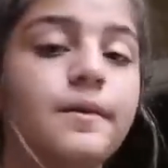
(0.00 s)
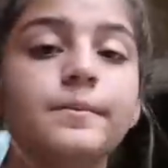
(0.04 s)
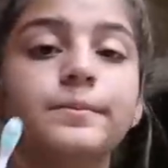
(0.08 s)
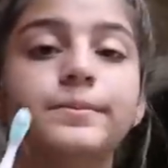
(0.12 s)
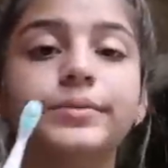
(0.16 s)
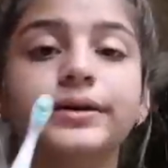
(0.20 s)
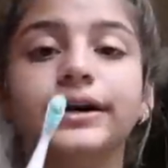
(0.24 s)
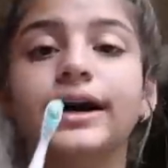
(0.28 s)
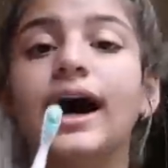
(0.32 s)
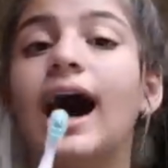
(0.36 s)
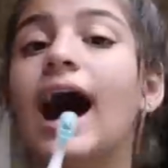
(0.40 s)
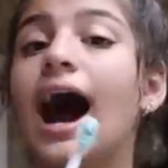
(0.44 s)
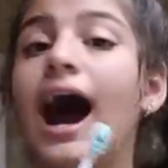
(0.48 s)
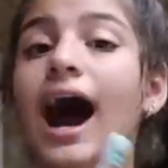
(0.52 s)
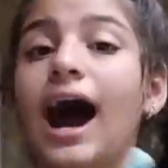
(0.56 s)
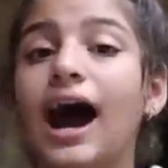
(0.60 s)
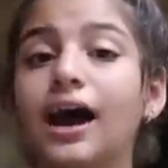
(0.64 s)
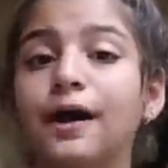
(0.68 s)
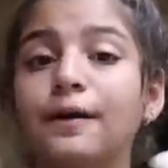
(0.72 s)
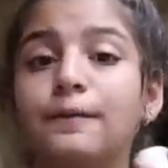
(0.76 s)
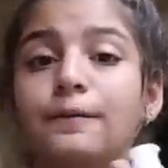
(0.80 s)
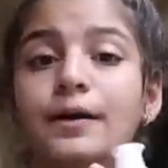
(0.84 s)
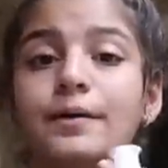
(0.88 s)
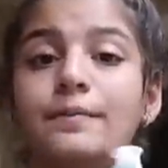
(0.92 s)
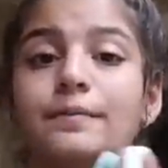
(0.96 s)
But
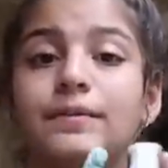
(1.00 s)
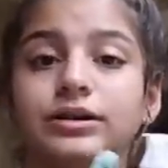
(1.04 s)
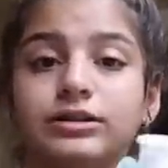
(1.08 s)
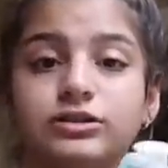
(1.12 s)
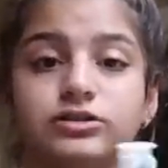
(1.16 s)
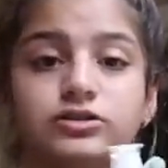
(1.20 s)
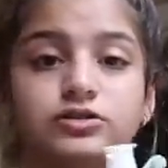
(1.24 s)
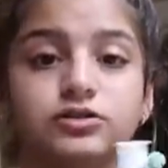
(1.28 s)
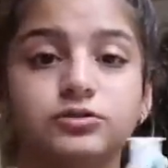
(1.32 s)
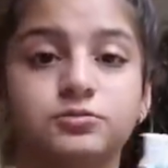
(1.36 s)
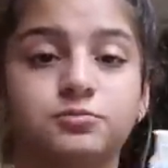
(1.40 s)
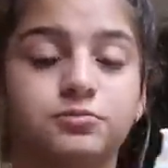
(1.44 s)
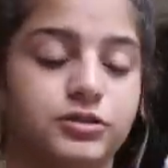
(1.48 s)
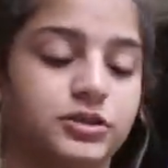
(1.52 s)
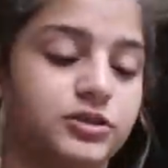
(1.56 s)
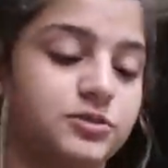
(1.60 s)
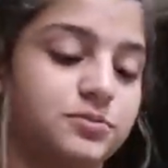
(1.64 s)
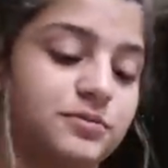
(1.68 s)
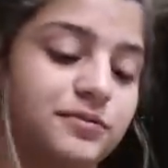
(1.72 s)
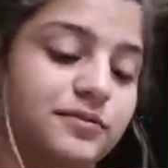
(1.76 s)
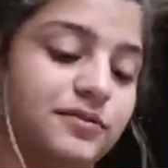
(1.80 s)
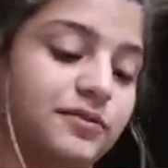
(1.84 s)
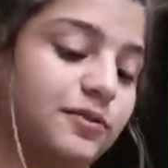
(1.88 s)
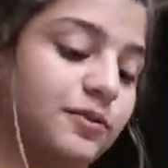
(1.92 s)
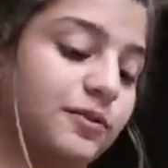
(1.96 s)
I wet my toothbrush
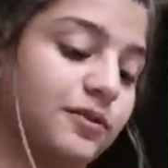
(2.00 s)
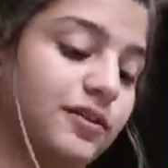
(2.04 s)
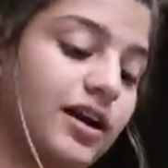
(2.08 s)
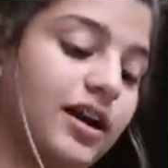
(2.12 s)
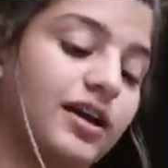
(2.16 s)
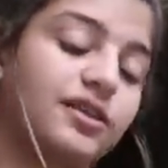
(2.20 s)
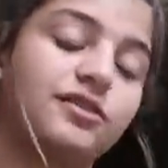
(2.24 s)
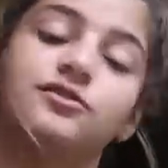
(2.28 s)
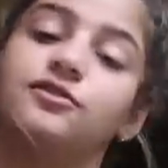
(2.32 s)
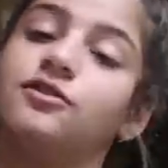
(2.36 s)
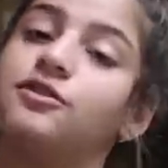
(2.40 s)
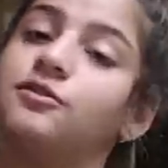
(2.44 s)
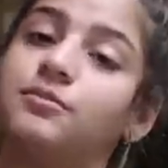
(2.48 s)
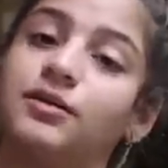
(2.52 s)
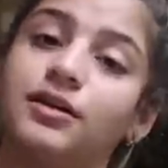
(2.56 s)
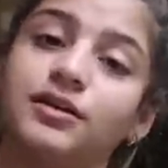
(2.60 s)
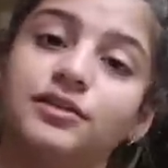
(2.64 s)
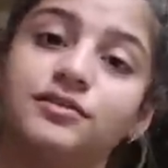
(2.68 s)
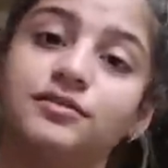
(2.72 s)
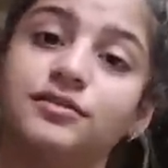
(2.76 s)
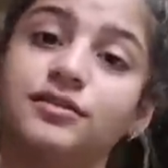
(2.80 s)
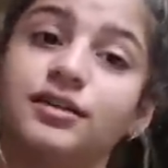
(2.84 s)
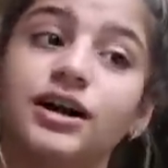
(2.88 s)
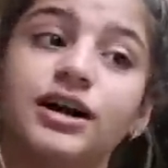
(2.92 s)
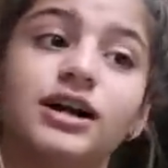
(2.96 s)
before. I don't know
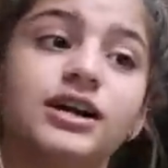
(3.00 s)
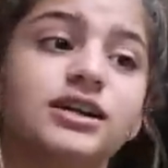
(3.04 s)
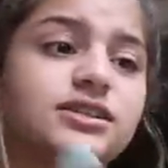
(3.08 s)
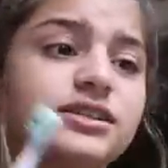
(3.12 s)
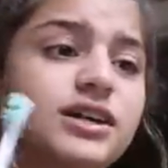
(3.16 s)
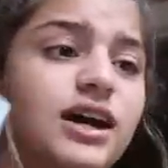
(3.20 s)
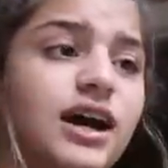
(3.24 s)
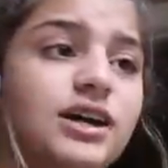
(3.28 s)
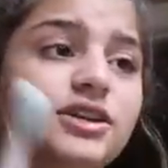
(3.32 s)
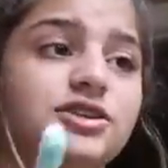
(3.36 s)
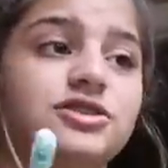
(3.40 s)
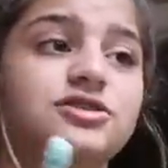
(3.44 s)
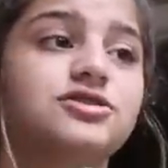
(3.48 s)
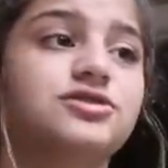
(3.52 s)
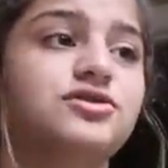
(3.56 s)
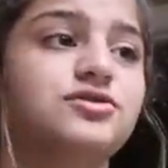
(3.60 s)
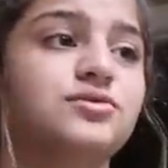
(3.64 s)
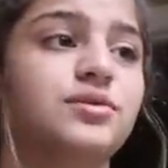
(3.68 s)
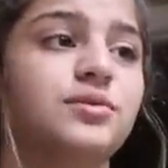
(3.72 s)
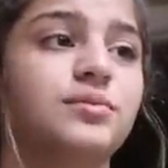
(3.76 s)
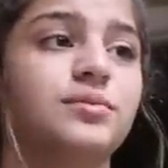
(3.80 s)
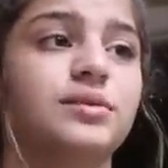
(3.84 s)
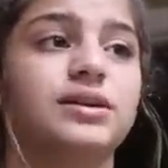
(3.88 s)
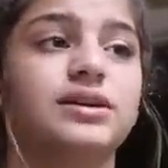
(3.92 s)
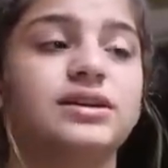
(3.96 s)
about you guys. I just do
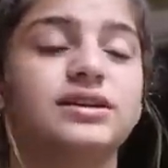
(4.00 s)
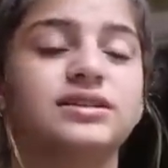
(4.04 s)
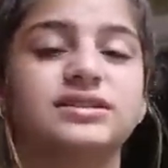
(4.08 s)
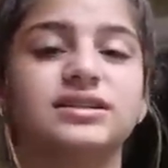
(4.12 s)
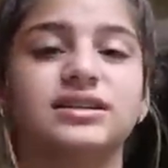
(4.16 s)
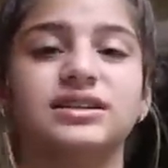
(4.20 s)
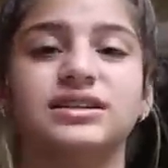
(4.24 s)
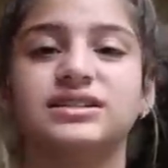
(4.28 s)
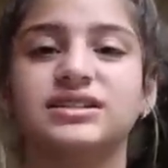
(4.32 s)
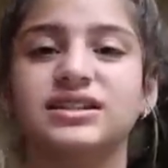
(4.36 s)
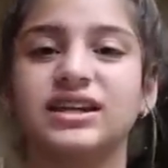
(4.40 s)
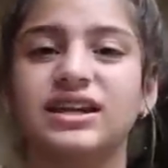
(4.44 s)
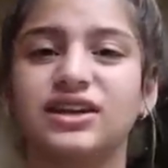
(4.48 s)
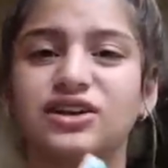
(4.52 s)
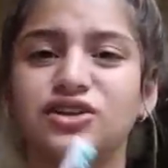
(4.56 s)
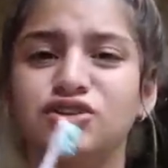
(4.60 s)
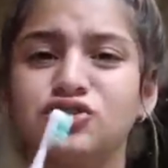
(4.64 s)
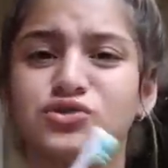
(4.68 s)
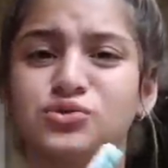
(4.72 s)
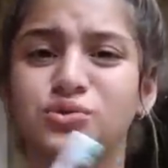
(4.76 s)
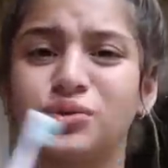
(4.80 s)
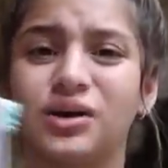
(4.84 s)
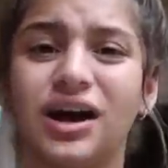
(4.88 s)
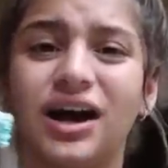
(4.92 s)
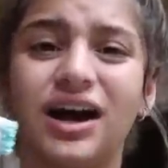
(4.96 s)
it because it's like
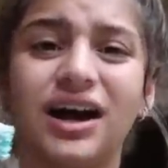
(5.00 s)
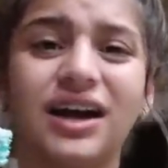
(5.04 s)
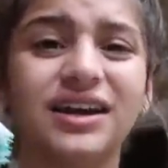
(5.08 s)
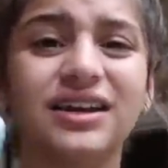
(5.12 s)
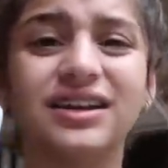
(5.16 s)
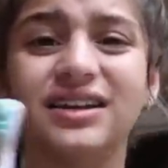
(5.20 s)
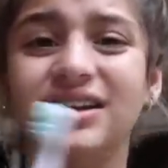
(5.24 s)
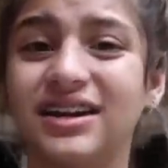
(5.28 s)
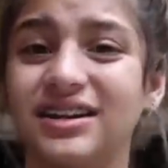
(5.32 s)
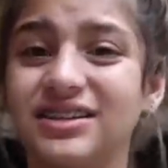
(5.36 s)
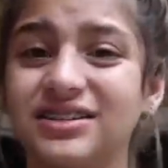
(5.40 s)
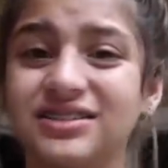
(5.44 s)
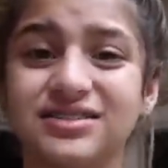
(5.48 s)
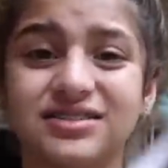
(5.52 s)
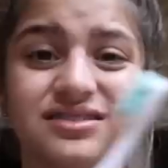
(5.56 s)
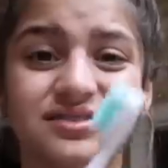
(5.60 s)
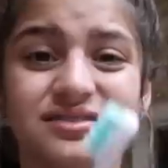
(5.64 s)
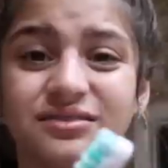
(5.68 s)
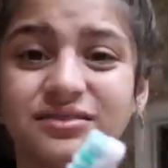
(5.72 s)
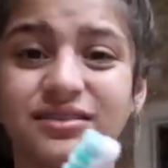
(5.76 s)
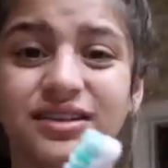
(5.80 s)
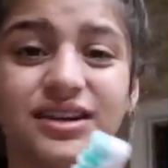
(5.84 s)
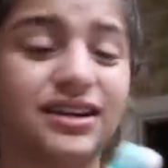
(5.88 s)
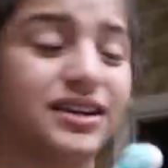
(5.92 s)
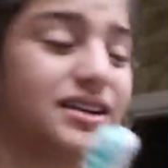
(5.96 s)
dry and I just
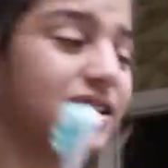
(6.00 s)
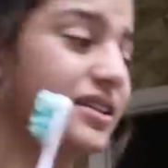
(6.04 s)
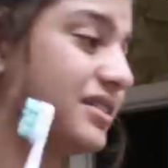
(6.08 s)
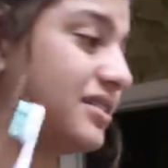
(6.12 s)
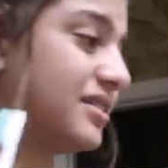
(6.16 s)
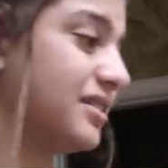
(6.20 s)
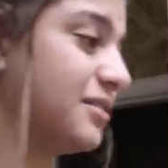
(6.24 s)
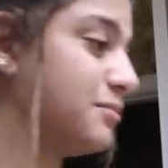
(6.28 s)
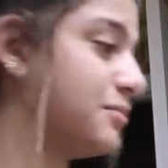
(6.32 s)
don't like it.